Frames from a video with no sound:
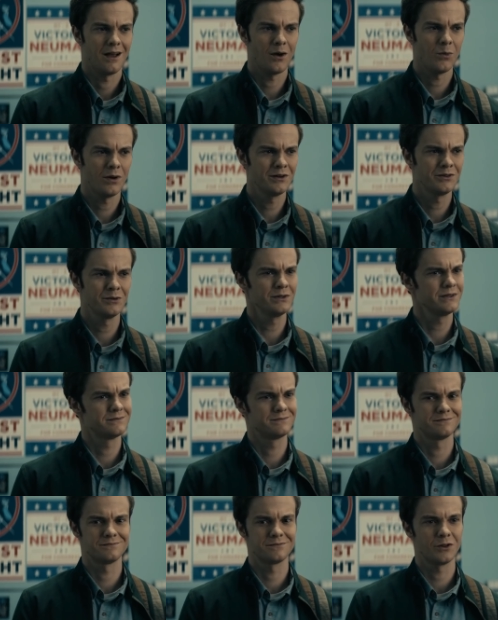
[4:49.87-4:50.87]
I want to do it
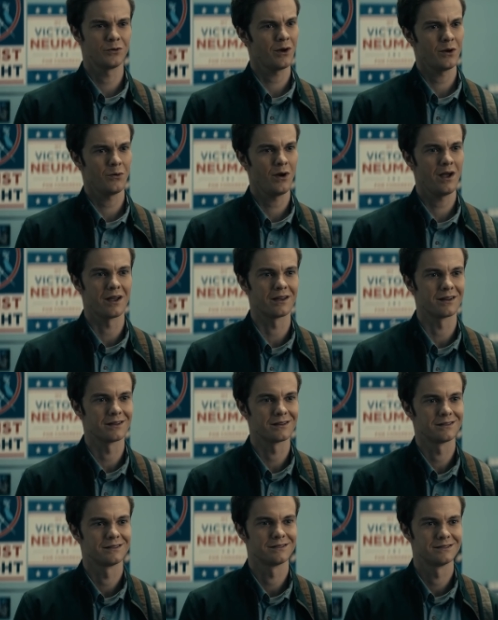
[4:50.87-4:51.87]
the right way,
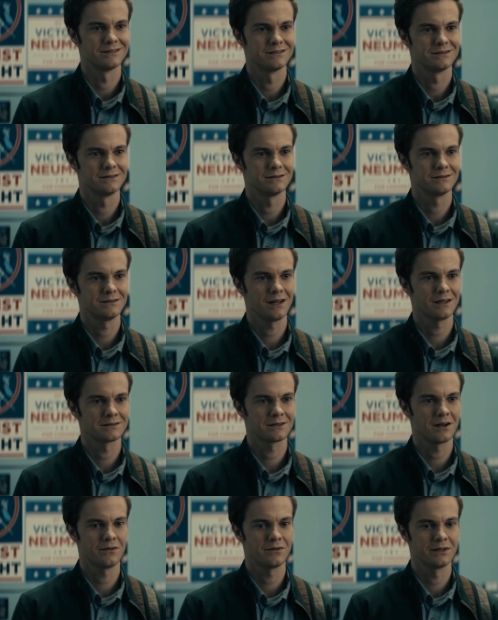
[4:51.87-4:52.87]

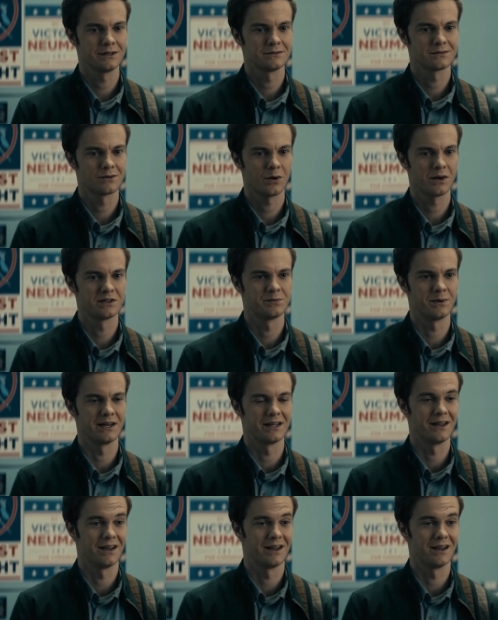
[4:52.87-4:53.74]
not covered in quite as many